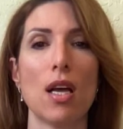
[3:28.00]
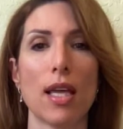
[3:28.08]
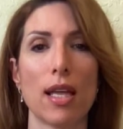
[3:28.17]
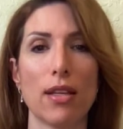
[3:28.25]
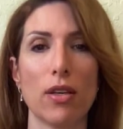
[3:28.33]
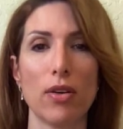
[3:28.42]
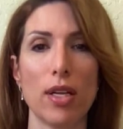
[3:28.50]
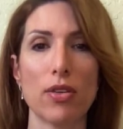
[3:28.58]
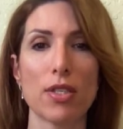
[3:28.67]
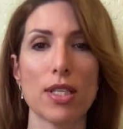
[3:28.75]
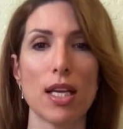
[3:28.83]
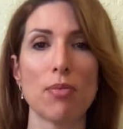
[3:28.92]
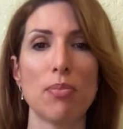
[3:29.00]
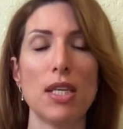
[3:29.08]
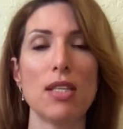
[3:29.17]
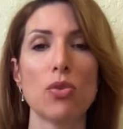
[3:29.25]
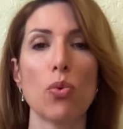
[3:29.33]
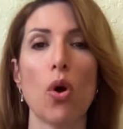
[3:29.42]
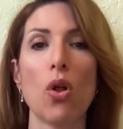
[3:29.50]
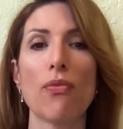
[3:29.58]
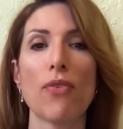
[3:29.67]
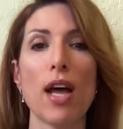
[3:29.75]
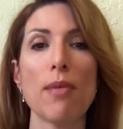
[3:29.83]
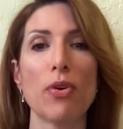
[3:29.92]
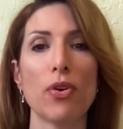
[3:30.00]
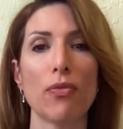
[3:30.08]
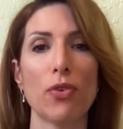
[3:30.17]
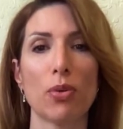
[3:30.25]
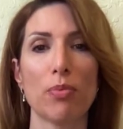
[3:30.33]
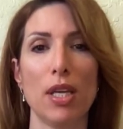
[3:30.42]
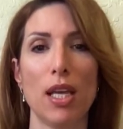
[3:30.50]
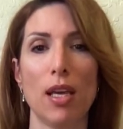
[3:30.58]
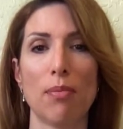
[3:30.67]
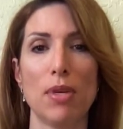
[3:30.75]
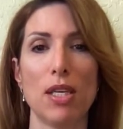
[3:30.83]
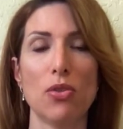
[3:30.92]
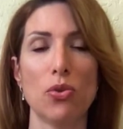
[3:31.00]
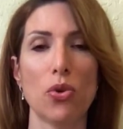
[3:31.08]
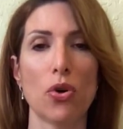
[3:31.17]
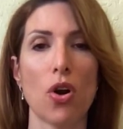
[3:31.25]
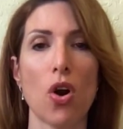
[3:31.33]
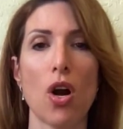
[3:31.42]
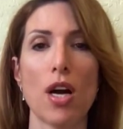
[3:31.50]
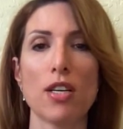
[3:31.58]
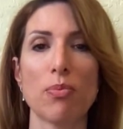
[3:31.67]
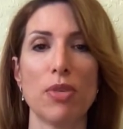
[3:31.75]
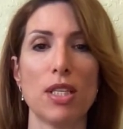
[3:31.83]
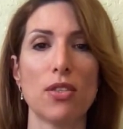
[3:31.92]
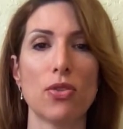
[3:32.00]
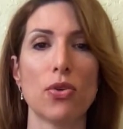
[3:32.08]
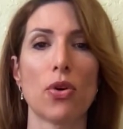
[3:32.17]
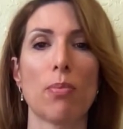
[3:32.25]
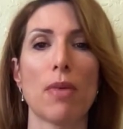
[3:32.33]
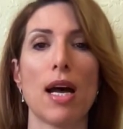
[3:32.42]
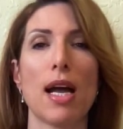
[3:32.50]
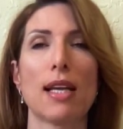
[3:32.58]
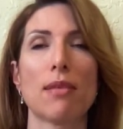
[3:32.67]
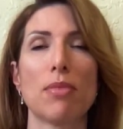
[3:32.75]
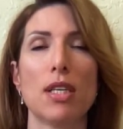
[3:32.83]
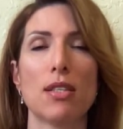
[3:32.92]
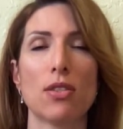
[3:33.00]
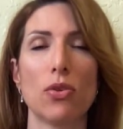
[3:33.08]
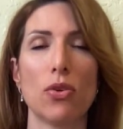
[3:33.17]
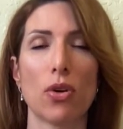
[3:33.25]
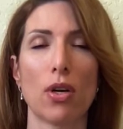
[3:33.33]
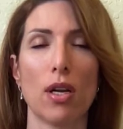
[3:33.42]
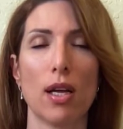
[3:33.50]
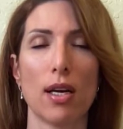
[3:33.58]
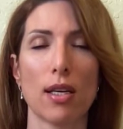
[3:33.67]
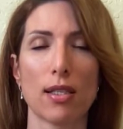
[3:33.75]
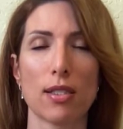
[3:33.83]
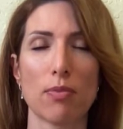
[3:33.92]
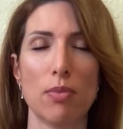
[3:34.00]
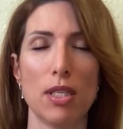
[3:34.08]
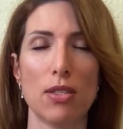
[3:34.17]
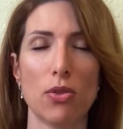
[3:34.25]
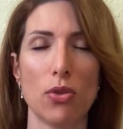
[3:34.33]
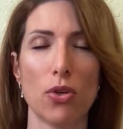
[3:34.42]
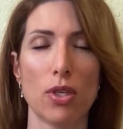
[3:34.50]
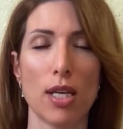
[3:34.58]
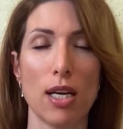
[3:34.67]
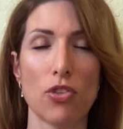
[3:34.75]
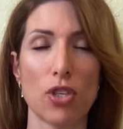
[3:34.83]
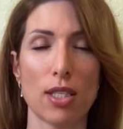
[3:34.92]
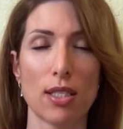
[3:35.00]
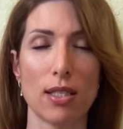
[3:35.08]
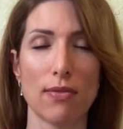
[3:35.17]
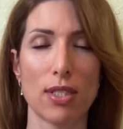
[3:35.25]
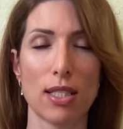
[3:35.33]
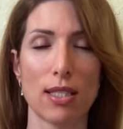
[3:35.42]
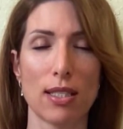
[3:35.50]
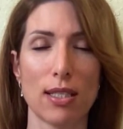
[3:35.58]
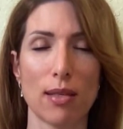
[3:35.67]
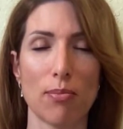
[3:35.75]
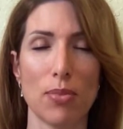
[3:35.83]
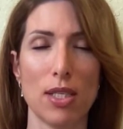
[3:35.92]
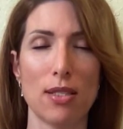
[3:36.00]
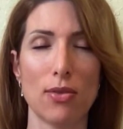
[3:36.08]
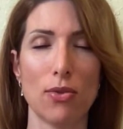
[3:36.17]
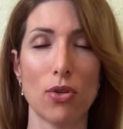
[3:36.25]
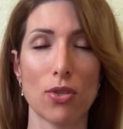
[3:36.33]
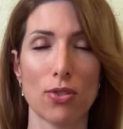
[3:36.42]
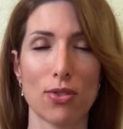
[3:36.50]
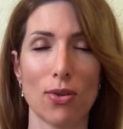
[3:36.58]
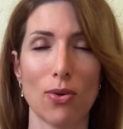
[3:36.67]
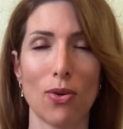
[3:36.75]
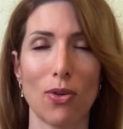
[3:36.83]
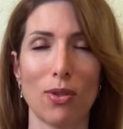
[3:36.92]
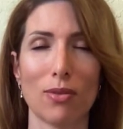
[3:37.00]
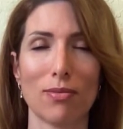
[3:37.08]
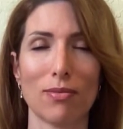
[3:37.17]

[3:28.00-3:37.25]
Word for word: Can the Creator send peace to all fiber of your being, peace to your heart, peace to your mind, peace to your lungs, peace to your digestive system, peace to your soul?